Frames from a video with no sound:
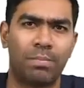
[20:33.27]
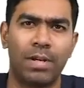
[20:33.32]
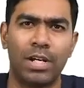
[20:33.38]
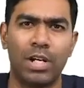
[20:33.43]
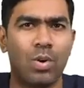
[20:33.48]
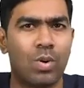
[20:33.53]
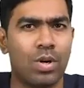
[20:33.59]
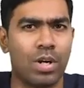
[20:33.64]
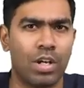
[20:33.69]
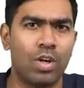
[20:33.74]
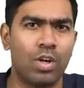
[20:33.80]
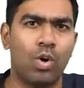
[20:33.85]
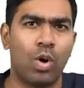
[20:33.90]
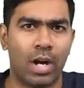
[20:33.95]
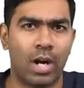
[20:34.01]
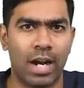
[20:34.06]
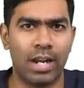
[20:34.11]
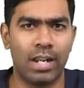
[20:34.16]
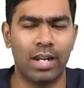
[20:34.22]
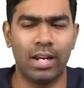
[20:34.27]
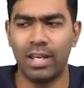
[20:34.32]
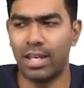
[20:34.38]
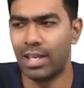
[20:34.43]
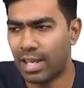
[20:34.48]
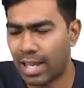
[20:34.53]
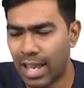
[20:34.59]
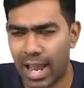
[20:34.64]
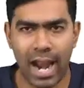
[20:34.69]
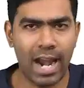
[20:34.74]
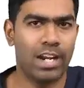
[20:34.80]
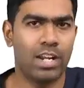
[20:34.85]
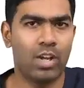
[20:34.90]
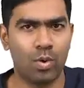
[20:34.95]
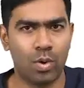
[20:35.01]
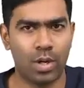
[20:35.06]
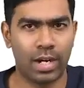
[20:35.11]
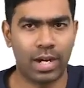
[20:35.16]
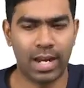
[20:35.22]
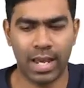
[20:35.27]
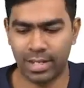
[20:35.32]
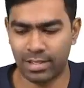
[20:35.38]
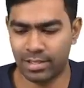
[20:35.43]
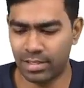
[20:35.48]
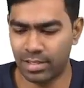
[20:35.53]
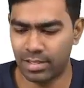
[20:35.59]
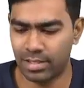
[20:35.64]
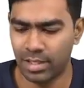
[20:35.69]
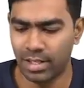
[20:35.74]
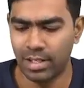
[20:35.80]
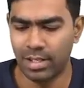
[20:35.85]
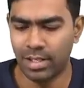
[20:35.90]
pituitary, gonadal and uterine axis.